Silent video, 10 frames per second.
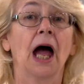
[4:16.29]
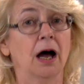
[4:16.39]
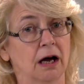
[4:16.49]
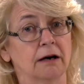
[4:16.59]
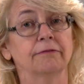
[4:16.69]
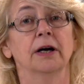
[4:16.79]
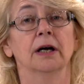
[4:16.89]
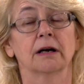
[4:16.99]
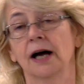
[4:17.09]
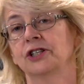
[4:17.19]
of
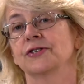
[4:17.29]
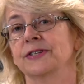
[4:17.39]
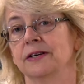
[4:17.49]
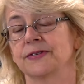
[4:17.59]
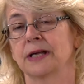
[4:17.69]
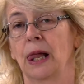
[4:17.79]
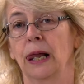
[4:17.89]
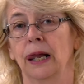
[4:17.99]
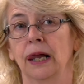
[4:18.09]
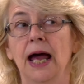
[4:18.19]
consciousness.
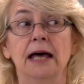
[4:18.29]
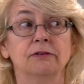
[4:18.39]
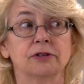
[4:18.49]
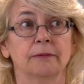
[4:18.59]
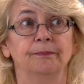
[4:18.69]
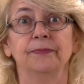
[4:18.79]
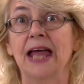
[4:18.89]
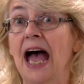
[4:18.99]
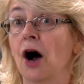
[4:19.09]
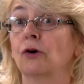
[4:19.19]
And
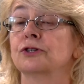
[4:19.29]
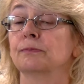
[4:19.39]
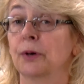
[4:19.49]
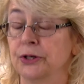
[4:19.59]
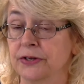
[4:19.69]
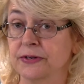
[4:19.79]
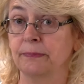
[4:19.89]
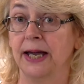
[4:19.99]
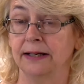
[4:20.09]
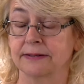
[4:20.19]
now to
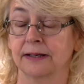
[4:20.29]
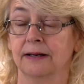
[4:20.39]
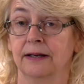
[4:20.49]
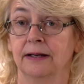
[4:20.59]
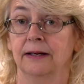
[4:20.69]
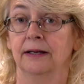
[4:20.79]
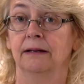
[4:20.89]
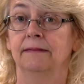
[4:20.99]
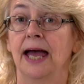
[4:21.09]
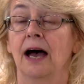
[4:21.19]
participate.
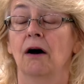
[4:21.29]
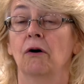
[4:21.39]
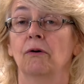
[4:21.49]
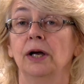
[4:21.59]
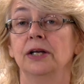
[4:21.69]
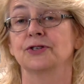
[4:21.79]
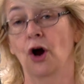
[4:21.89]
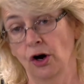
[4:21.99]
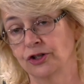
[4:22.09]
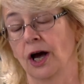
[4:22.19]
Now it's
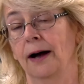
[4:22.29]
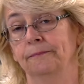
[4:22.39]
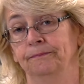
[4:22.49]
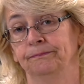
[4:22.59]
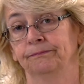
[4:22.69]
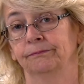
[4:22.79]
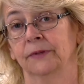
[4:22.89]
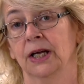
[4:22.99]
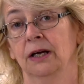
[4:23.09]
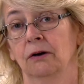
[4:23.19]
our job.
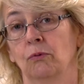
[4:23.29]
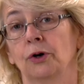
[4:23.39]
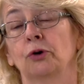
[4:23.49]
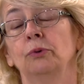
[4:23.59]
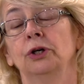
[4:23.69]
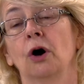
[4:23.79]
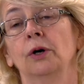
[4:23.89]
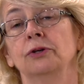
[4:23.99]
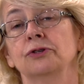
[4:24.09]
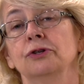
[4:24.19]
What are we
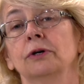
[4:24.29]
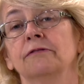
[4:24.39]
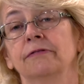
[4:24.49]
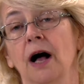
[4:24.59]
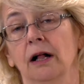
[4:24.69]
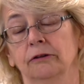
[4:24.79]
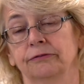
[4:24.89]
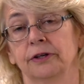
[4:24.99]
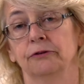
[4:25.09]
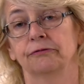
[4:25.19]
going to
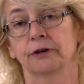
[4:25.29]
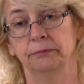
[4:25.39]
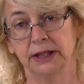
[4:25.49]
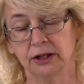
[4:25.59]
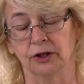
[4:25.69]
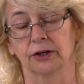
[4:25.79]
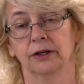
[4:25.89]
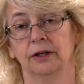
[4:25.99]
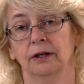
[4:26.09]
evolve from here?